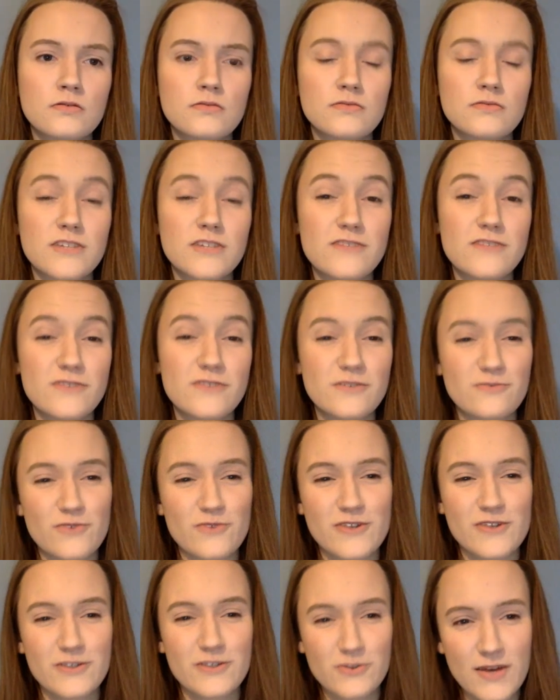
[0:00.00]
Even
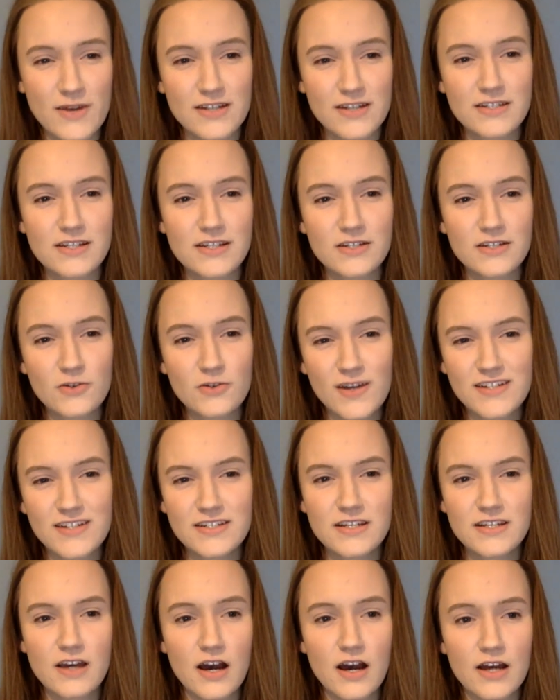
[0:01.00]
with
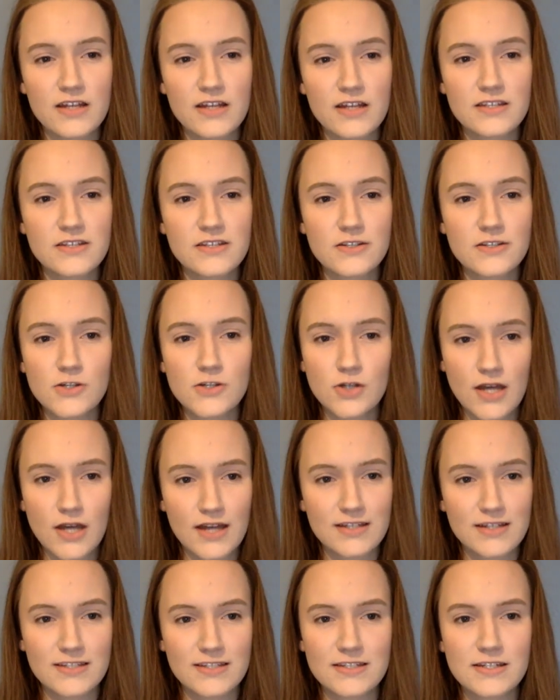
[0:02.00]
20/20 eyes, you
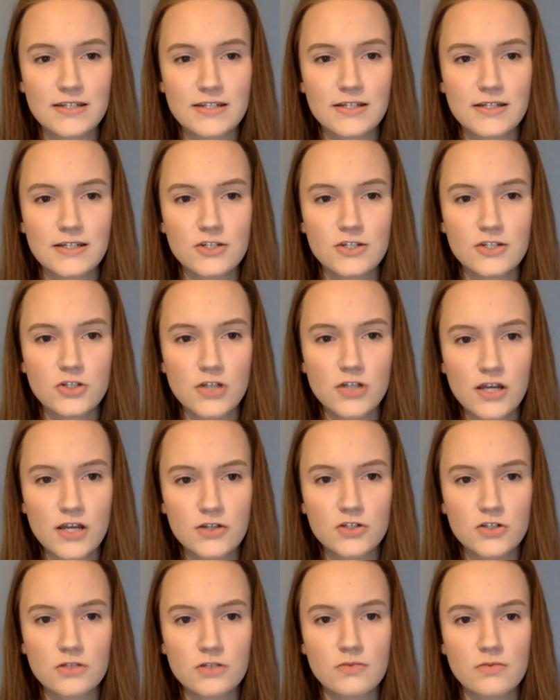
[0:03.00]
can't see he's
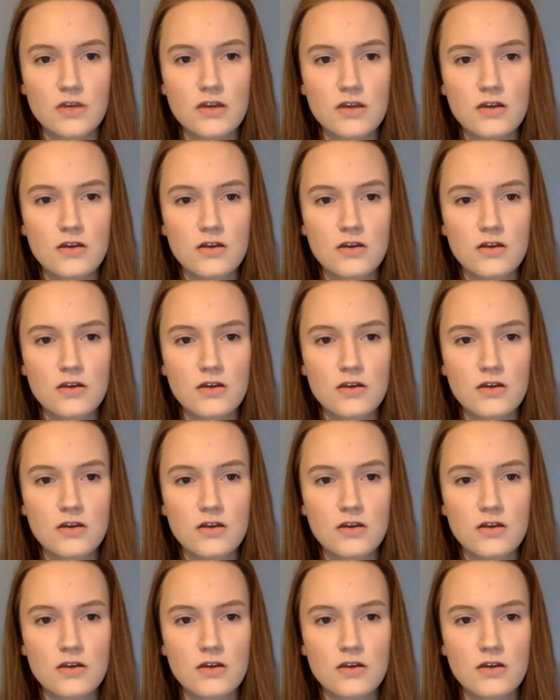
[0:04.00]
changed me.